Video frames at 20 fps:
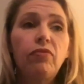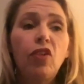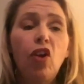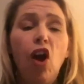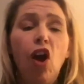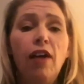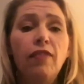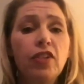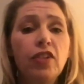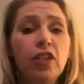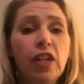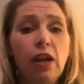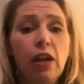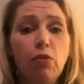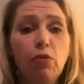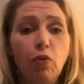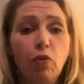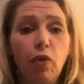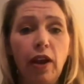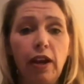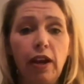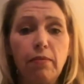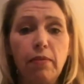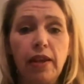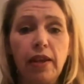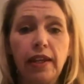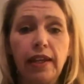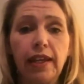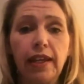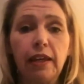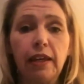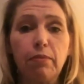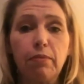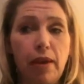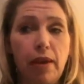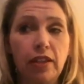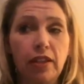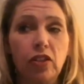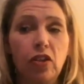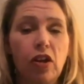Often I will recommend a kit
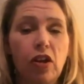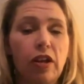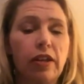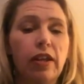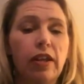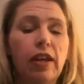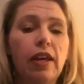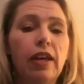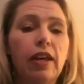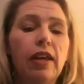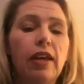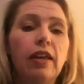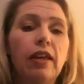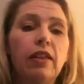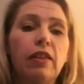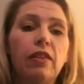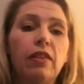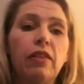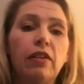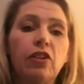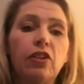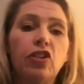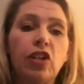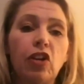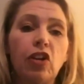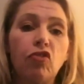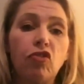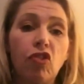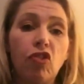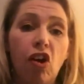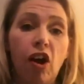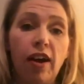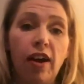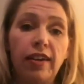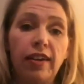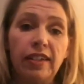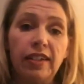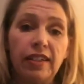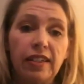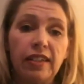based on the general
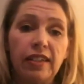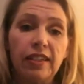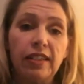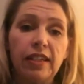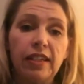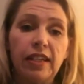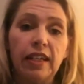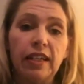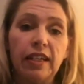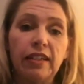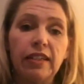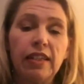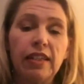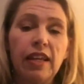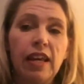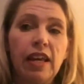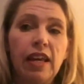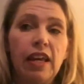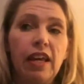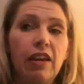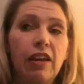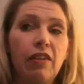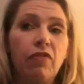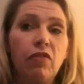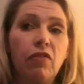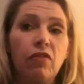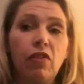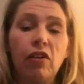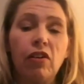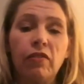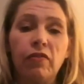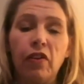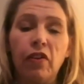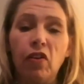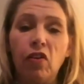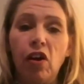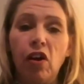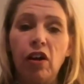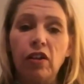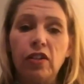audience's needs. If
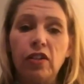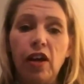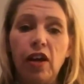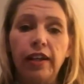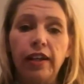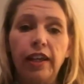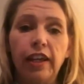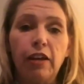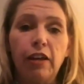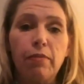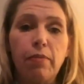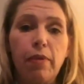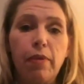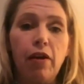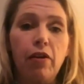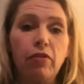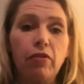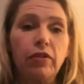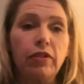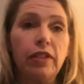they're all talking about